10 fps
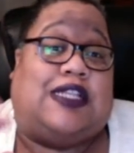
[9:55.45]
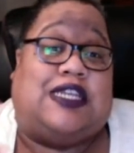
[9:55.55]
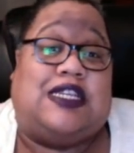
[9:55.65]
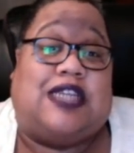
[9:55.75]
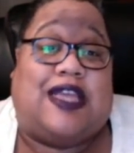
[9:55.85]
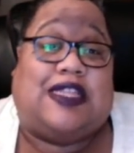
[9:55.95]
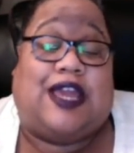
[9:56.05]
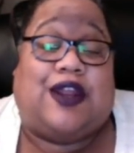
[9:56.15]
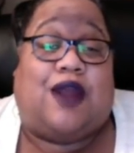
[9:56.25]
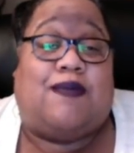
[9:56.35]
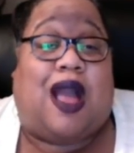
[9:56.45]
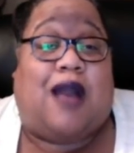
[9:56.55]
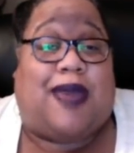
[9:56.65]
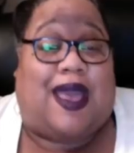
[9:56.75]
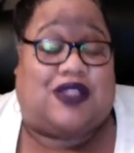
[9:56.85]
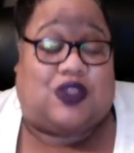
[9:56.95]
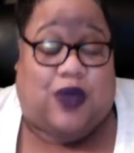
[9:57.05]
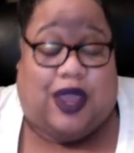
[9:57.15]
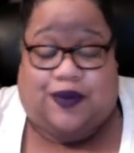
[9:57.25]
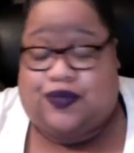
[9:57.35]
ten days later her mom passed away.